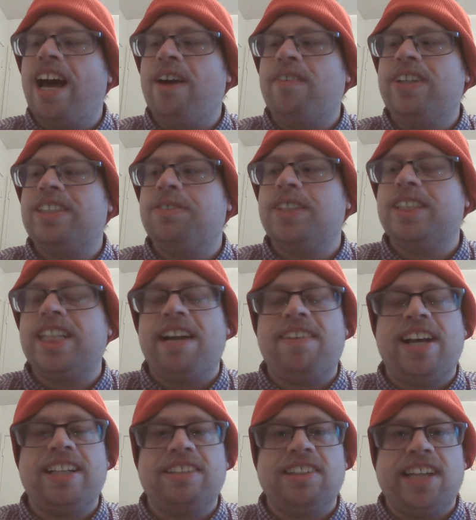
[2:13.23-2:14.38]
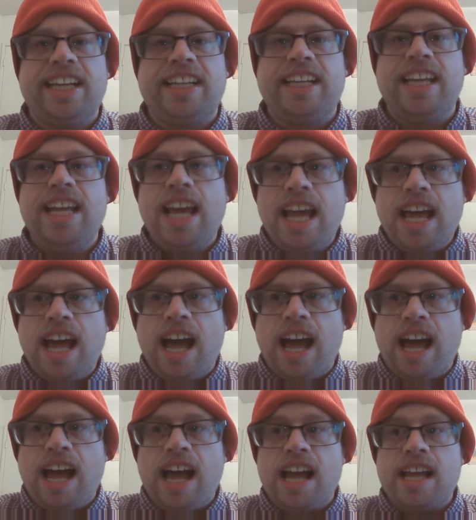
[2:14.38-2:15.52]
which I rather like.
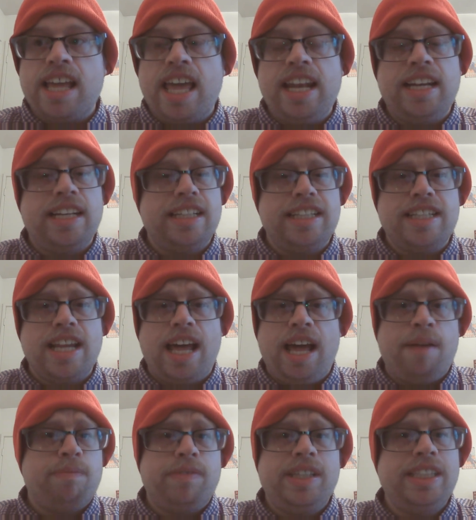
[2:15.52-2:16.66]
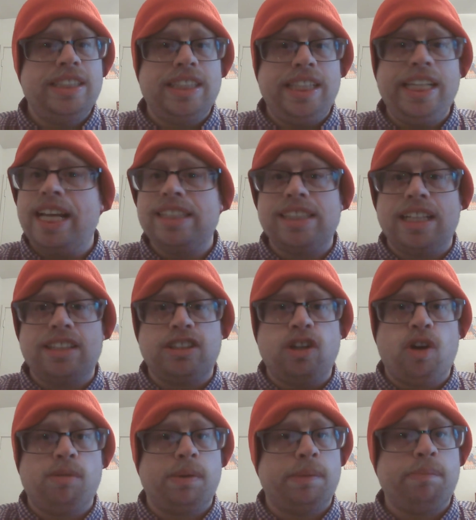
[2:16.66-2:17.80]
He has other
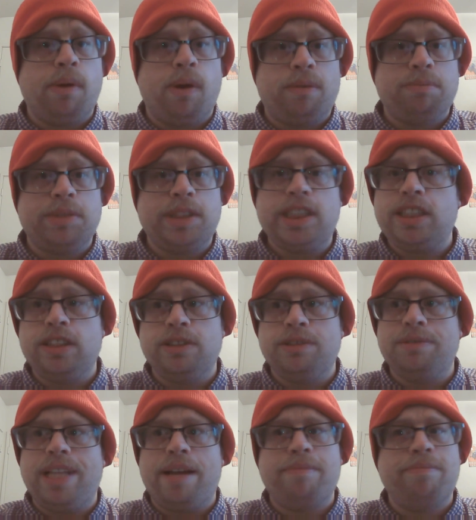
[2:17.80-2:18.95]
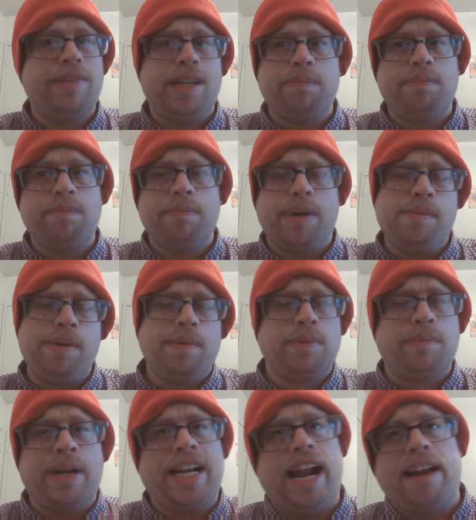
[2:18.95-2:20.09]
notable poems too that people
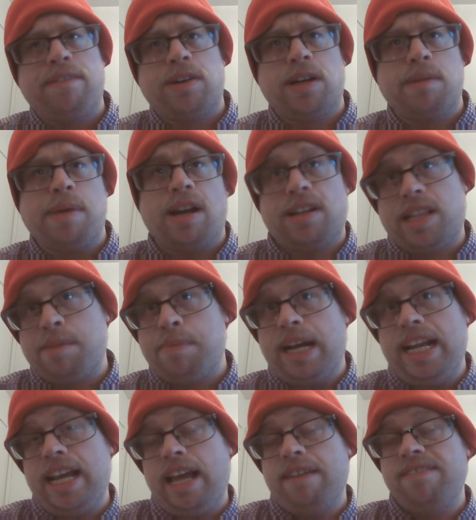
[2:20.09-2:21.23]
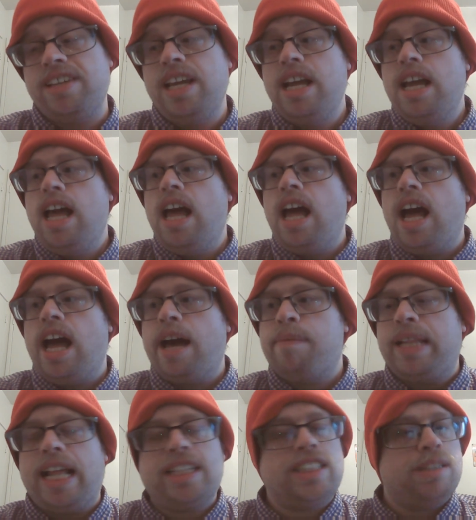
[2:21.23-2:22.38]
might not have heard about, or they might have. But
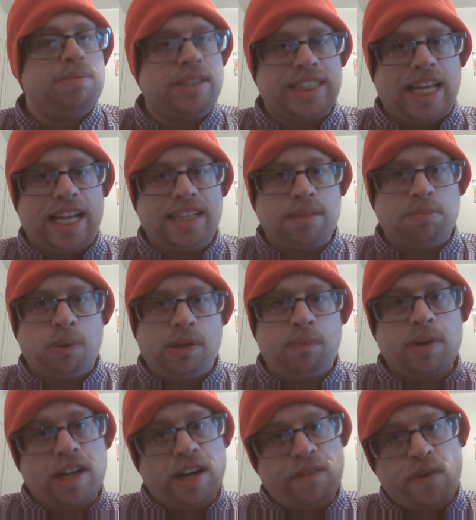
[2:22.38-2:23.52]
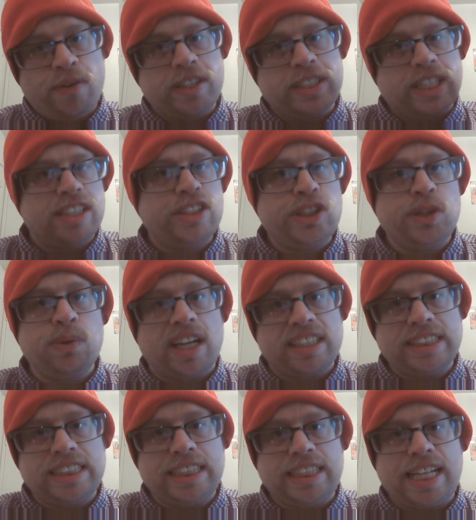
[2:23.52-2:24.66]
that's beside the point. We're going to focus on To
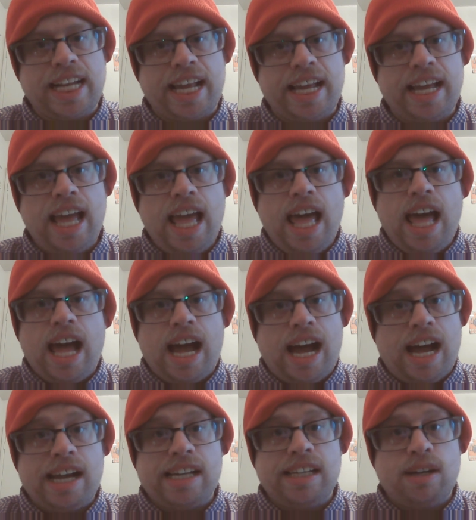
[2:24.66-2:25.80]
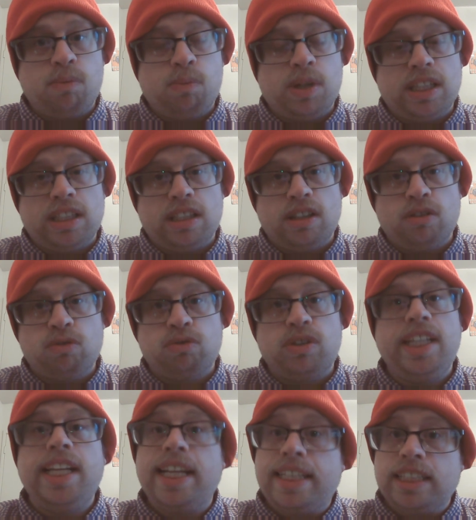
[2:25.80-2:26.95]
Elsie today. I will
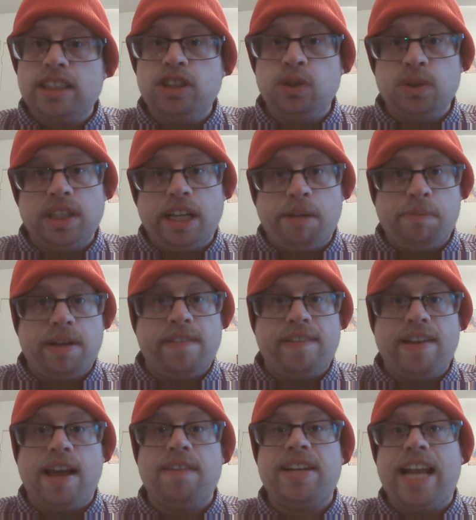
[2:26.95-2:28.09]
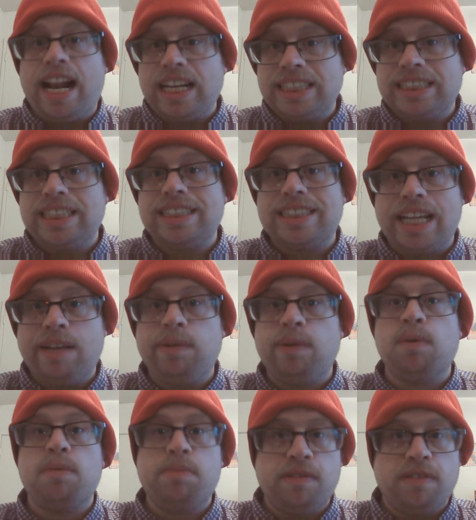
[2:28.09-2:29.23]
read it and do a little bit of analysis, and we
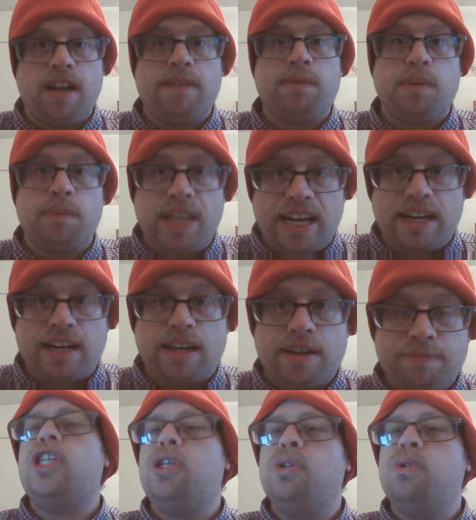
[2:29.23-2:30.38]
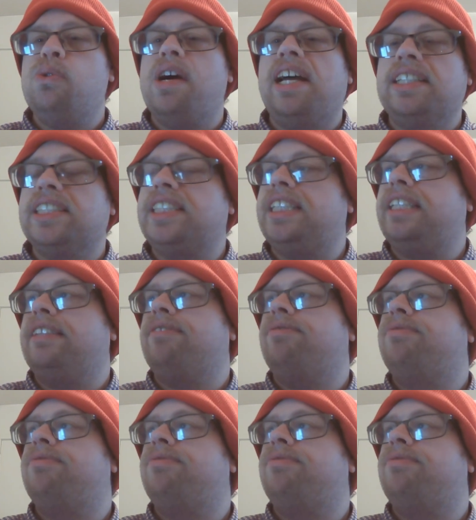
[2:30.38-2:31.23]
will move on from there. To Elsie.